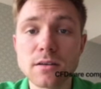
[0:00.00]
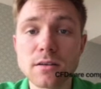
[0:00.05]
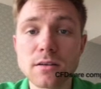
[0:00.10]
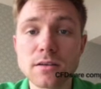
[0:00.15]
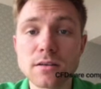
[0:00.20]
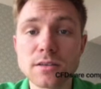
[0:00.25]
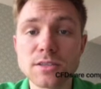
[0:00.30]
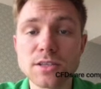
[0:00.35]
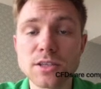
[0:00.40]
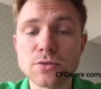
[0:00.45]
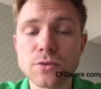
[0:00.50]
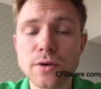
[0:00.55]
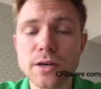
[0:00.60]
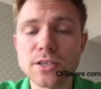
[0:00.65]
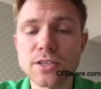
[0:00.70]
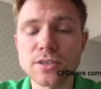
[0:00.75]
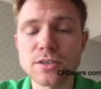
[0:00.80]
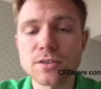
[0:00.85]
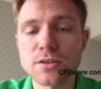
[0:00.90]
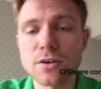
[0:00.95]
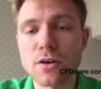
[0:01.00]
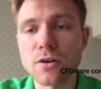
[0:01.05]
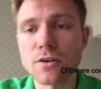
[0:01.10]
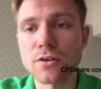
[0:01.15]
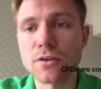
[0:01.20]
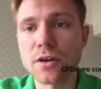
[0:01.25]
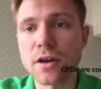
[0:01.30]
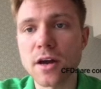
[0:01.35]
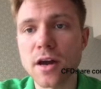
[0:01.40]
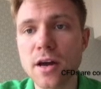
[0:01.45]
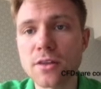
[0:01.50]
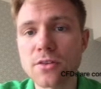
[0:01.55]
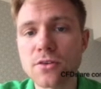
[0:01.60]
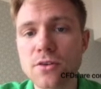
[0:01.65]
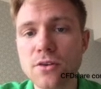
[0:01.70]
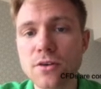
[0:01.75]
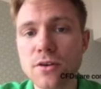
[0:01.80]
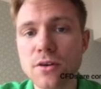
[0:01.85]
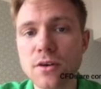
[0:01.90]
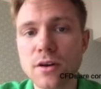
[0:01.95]
situation on
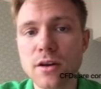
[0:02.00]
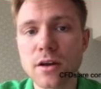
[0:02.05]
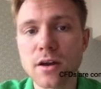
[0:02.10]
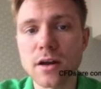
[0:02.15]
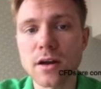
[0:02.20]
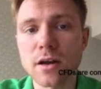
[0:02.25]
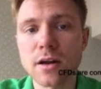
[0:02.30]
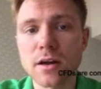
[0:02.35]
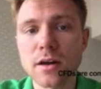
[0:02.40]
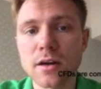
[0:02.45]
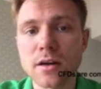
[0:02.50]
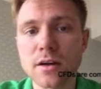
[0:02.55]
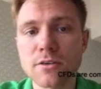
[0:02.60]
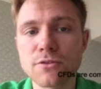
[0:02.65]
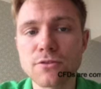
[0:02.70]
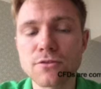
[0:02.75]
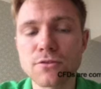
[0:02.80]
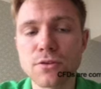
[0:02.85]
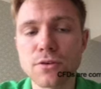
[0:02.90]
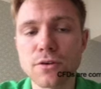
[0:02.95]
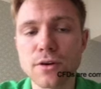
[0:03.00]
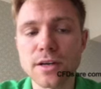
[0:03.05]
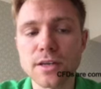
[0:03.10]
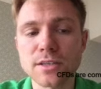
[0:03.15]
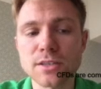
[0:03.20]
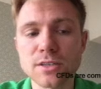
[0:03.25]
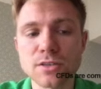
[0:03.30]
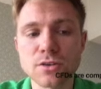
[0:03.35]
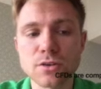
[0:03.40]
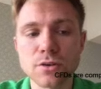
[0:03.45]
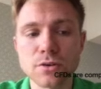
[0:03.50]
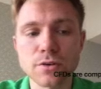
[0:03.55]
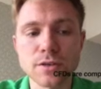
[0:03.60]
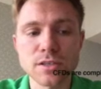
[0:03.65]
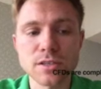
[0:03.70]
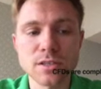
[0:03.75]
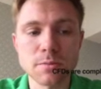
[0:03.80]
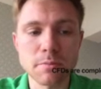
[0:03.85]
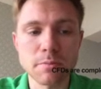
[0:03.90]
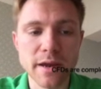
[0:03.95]
other uh, forex
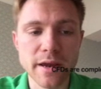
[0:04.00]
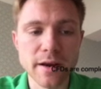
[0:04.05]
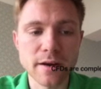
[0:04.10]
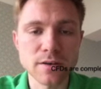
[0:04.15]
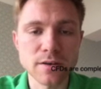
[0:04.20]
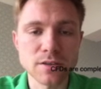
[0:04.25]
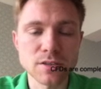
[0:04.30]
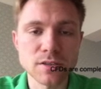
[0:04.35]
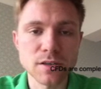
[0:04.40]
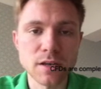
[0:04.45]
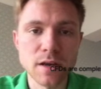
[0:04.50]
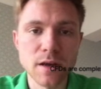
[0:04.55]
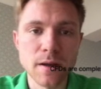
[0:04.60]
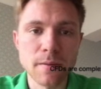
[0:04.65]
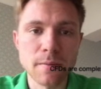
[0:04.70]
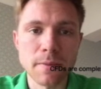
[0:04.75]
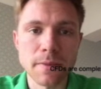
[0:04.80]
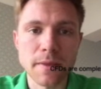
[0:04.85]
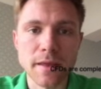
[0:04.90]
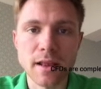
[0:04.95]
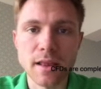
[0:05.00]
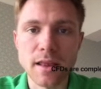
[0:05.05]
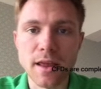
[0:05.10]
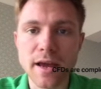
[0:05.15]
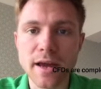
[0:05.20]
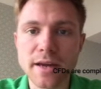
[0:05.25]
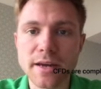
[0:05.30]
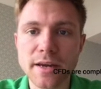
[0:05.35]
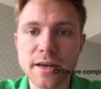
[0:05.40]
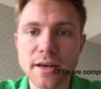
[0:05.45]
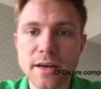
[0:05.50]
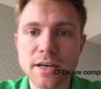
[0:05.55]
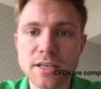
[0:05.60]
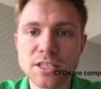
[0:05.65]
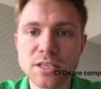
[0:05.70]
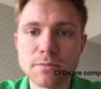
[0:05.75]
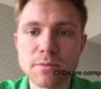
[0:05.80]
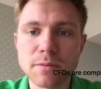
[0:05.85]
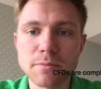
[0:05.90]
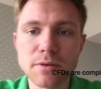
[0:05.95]
currency pairs like uh,
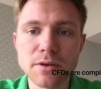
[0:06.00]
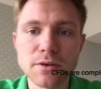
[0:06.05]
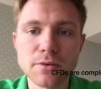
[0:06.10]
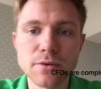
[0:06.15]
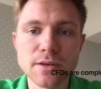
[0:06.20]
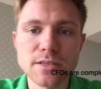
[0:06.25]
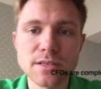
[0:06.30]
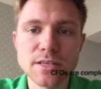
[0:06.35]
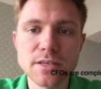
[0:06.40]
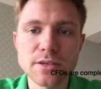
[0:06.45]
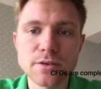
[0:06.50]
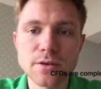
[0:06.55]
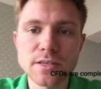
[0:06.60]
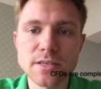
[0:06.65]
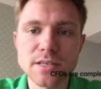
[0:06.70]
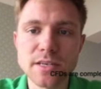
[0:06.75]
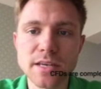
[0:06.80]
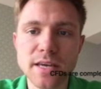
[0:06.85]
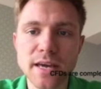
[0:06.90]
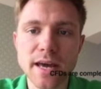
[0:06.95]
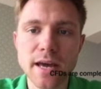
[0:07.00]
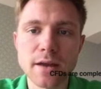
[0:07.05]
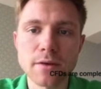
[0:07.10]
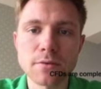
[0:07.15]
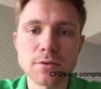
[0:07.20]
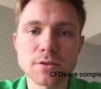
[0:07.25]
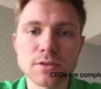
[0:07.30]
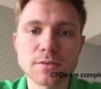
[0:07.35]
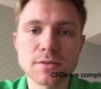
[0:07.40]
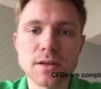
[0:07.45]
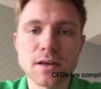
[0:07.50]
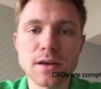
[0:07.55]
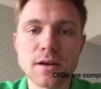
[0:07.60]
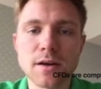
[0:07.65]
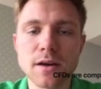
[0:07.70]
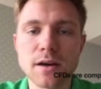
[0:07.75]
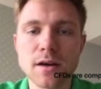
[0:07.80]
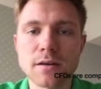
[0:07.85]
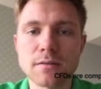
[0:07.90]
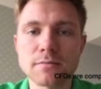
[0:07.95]
GBP USD USD CAD was
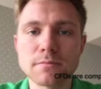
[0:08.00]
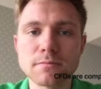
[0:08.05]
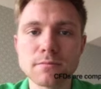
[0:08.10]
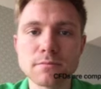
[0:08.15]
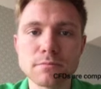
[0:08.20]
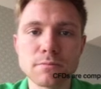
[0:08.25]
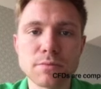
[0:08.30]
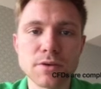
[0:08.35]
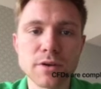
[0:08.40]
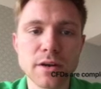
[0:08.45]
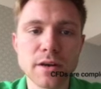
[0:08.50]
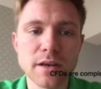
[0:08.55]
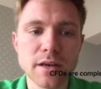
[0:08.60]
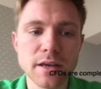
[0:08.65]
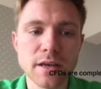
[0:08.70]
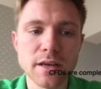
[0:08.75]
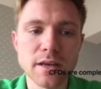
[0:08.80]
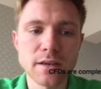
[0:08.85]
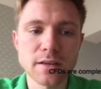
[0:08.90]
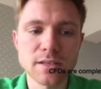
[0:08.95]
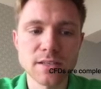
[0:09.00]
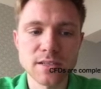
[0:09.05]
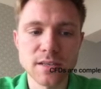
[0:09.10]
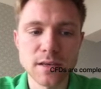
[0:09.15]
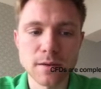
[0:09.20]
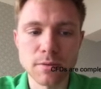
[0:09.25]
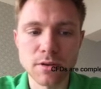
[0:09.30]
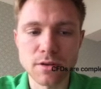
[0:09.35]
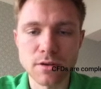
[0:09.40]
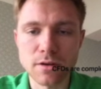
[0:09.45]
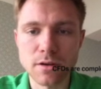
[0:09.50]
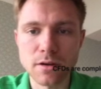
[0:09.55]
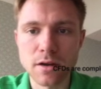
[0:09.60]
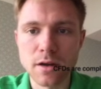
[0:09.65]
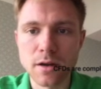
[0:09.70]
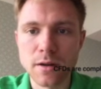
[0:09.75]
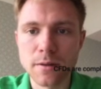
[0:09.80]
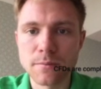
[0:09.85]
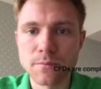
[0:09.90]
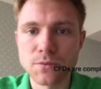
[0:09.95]
uh, pretty similar
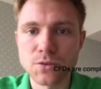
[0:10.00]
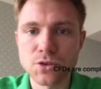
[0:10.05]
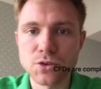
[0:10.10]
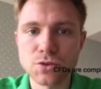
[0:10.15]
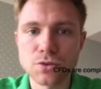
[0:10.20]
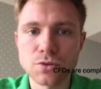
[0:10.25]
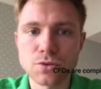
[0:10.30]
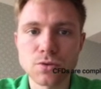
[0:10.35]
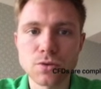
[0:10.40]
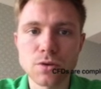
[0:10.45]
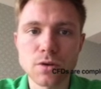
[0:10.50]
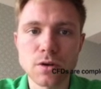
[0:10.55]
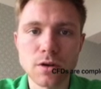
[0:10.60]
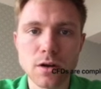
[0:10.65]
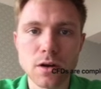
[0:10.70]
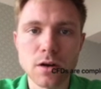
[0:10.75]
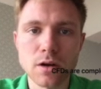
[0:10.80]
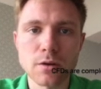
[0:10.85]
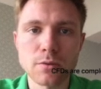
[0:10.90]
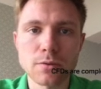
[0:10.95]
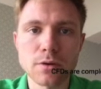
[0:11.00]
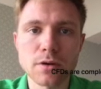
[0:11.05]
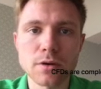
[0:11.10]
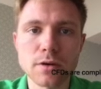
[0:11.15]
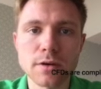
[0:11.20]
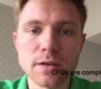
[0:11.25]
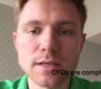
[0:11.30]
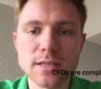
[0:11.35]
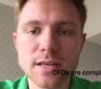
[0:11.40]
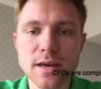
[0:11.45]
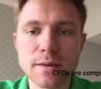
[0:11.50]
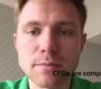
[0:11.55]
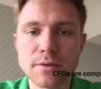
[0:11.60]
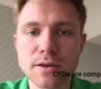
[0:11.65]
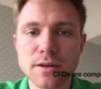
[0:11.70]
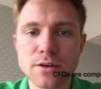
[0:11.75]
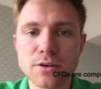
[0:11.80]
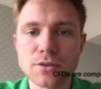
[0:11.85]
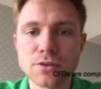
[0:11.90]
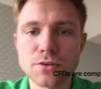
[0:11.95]
to uh, what is
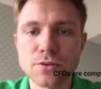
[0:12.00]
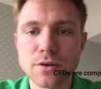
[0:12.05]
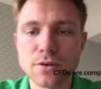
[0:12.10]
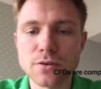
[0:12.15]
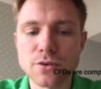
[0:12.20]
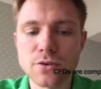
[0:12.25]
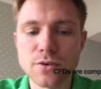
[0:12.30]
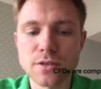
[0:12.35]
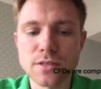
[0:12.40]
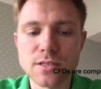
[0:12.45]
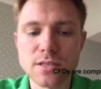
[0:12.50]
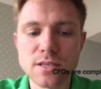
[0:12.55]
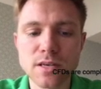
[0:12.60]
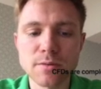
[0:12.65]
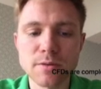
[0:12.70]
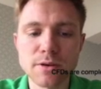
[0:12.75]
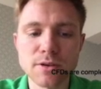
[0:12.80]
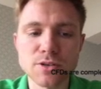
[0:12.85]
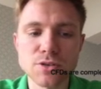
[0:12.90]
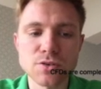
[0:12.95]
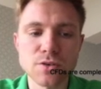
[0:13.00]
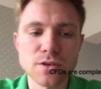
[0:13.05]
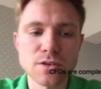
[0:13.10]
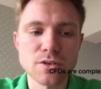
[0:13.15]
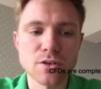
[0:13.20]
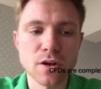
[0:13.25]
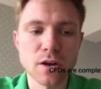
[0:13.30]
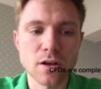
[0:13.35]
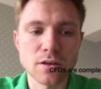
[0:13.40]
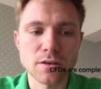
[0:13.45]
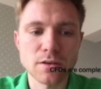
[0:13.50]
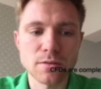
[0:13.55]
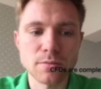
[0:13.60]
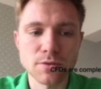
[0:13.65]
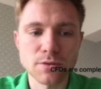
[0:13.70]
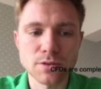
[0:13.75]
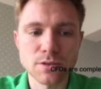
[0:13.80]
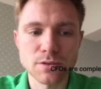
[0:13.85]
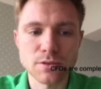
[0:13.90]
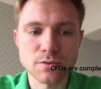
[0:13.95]
happening on Euro USD because US dollar
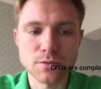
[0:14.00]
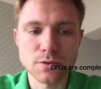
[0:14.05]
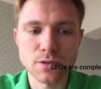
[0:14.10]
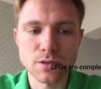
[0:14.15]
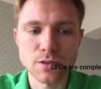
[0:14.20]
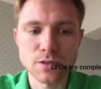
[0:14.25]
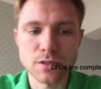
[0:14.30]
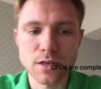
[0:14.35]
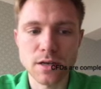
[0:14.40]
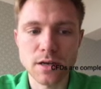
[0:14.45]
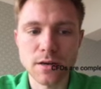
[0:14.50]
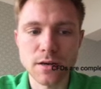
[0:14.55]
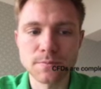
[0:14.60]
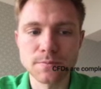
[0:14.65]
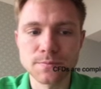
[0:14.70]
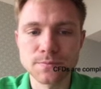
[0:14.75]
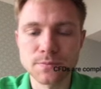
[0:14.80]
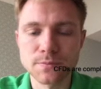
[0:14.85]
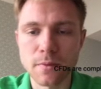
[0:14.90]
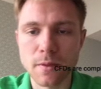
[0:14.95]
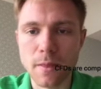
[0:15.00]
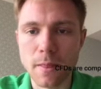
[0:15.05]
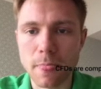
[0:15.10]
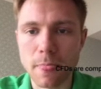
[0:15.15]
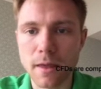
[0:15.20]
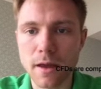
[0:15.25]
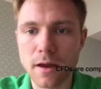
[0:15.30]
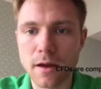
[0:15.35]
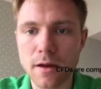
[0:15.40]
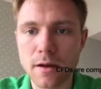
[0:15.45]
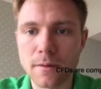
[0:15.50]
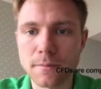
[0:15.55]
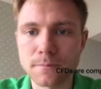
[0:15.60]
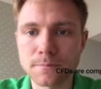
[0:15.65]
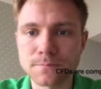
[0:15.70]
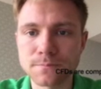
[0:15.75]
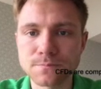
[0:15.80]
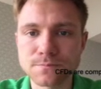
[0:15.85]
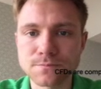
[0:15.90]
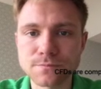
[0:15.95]
was was um, um,